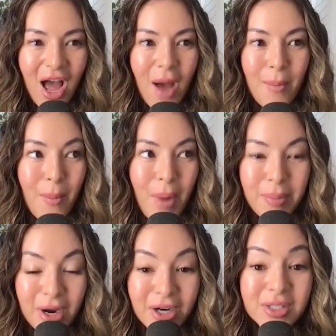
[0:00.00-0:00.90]
my
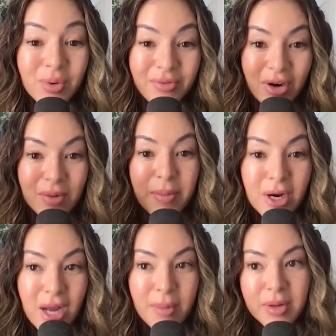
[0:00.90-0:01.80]
parents were
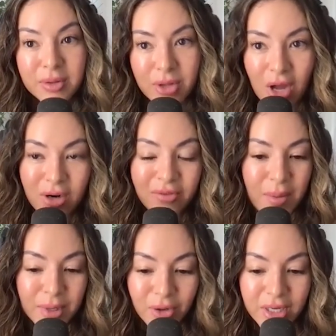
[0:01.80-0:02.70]
I'm a daughter of
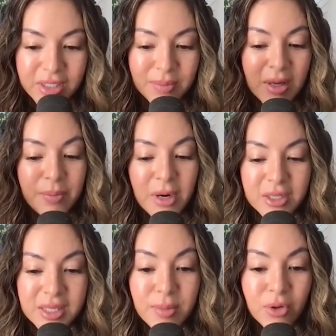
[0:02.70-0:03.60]
immigrants. My
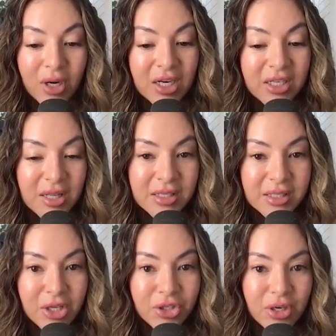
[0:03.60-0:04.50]
parents immigrated to this
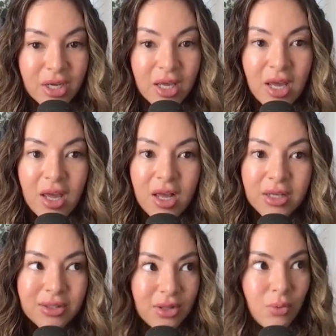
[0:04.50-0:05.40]
country,
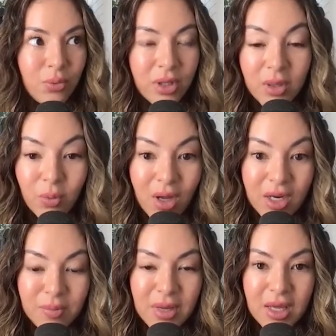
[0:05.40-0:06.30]
so they really
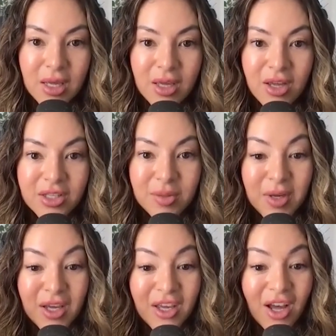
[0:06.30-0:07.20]
wanted me to
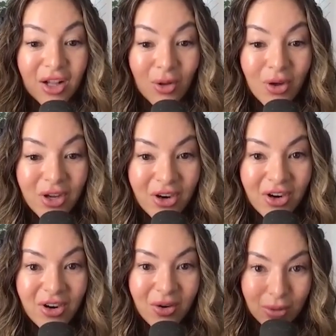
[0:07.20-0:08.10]
be a
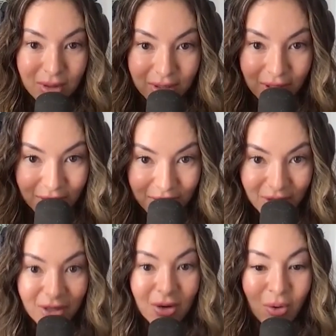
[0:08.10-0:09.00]
lawyer or a
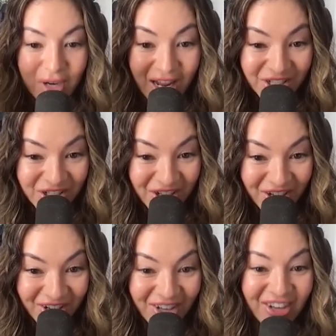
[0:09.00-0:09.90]
doctor or an
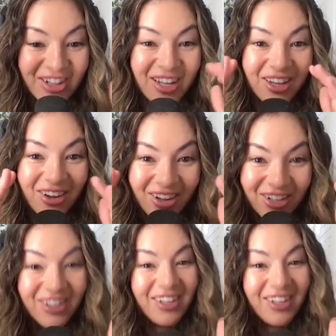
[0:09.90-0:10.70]
engineer. Like, oh,